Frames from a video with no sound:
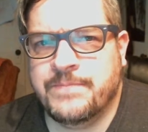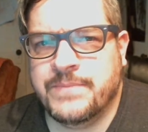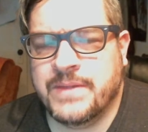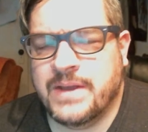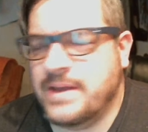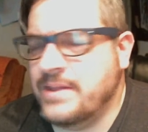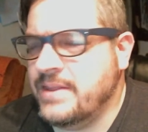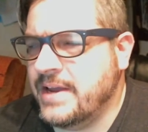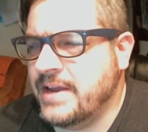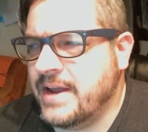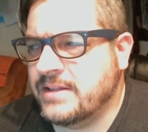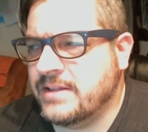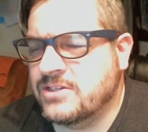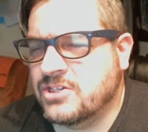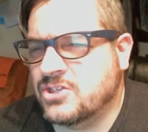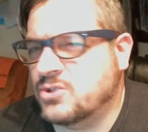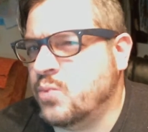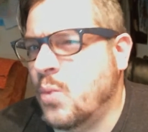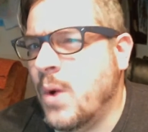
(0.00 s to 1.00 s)
and they had
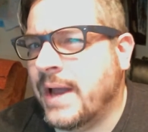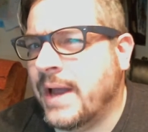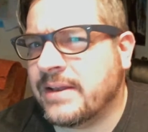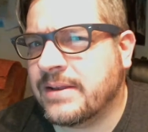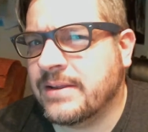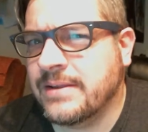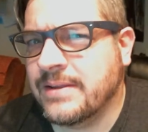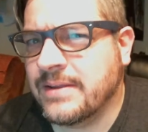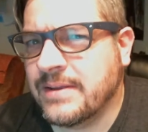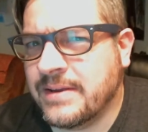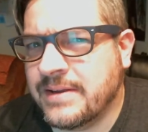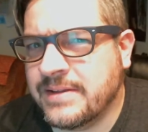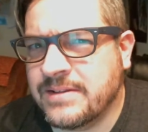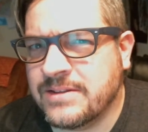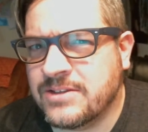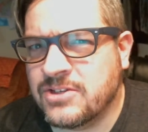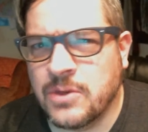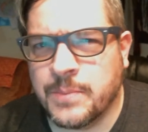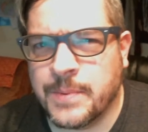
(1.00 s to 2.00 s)
sweat
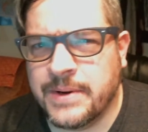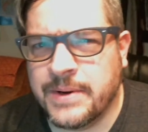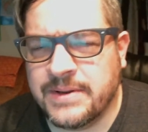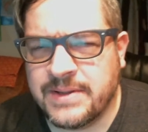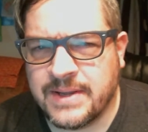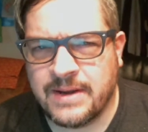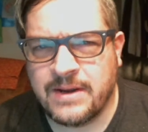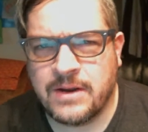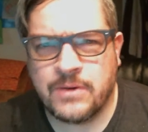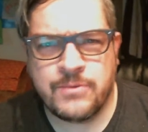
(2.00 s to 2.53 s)
in Super Nintendo?